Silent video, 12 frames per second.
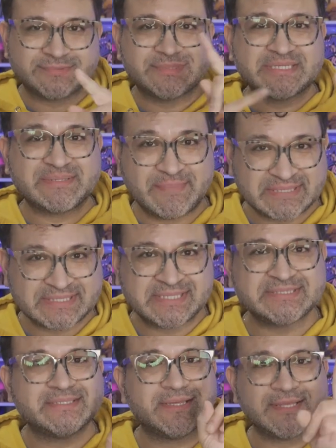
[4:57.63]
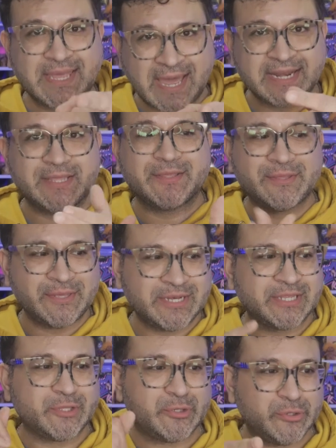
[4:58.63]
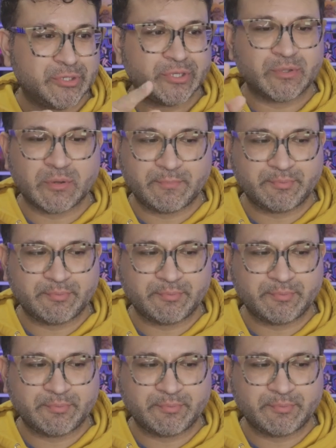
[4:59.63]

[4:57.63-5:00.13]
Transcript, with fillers: Does it make sense? Got it, good it, good it.